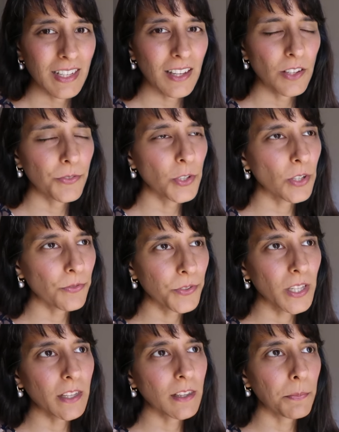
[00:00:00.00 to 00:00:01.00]
Okay, and if you're not
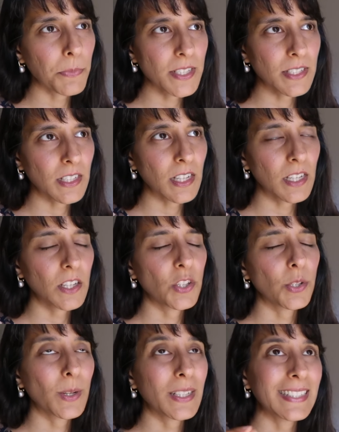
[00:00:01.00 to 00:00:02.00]
feeling them this year,
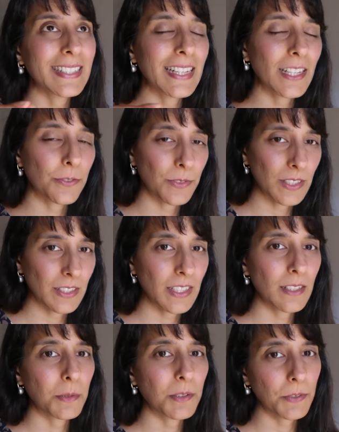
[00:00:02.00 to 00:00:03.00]
you are definitely
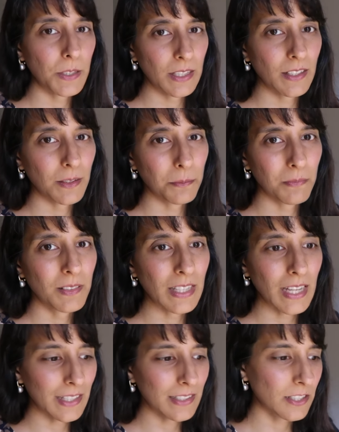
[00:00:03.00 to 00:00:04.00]
going to be feeling them
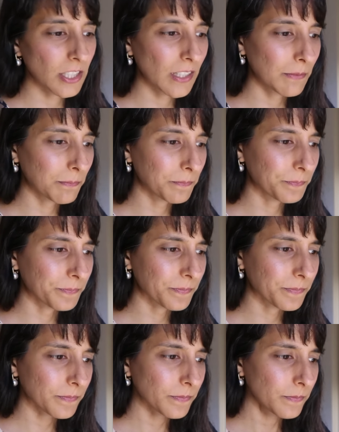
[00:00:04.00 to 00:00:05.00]
next year.
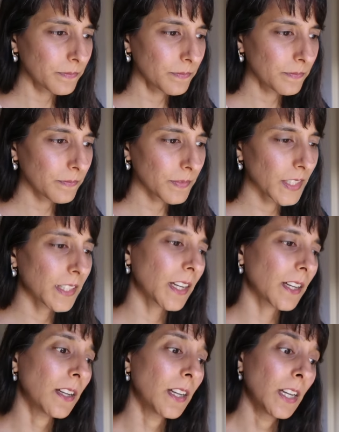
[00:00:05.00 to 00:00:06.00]

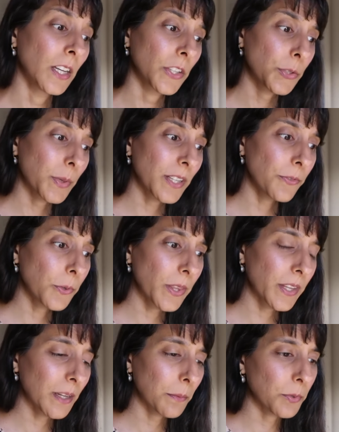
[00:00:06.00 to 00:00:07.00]
Now,
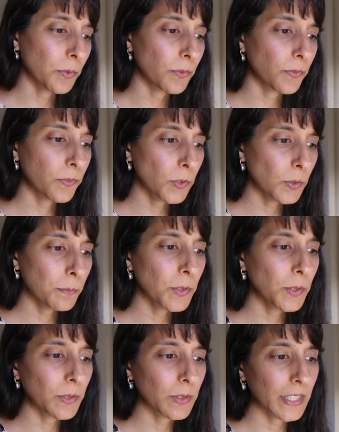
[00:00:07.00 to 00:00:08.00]
twenty-fourth April, full
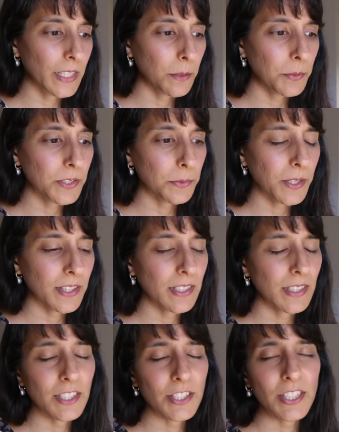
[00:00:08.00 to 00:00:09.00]
moon, Libra
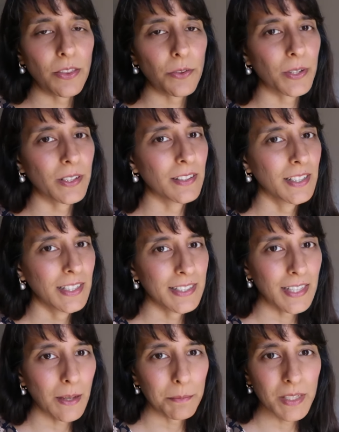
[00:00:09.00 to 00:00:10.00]
Swati Nakshatra.
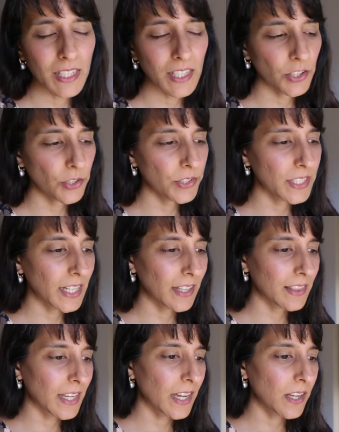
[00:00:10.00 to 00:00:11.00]
It's happening in your
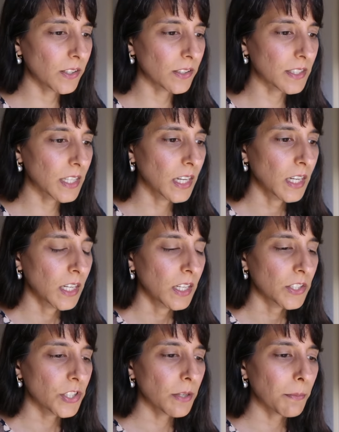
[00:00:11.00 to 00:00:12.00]
tenth house.
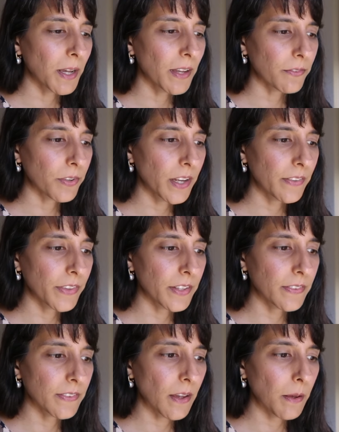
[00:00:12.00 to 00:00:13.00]
So you might find
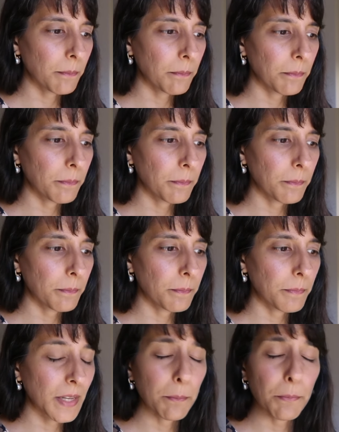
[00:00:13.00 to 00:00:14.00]
that some
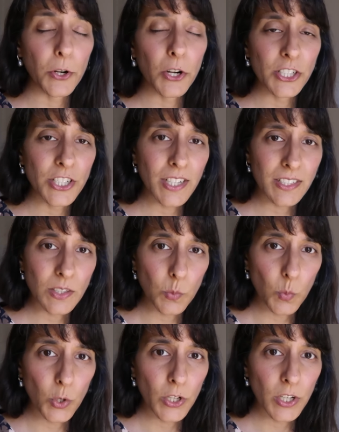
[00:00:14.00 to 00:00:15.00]
big project
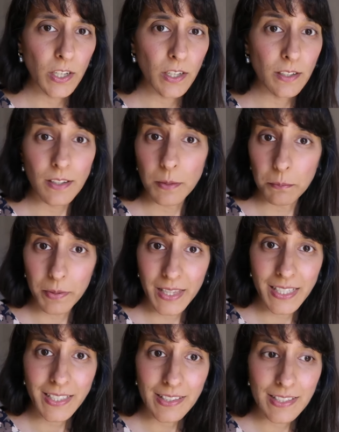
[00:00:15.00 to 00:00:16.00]
at work
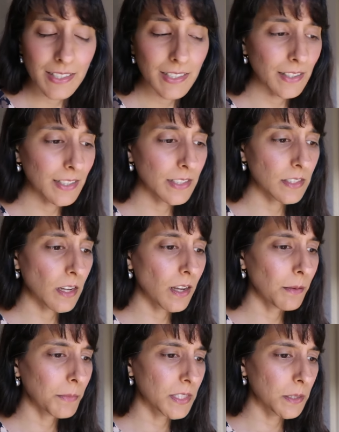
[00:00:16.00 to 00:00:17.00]
completes at this
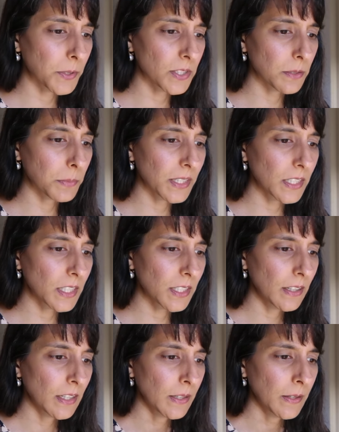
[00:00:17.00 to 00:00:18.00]
time. That's a
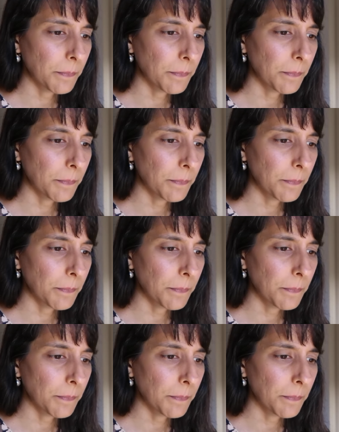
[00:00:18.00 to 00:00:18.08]
possibility.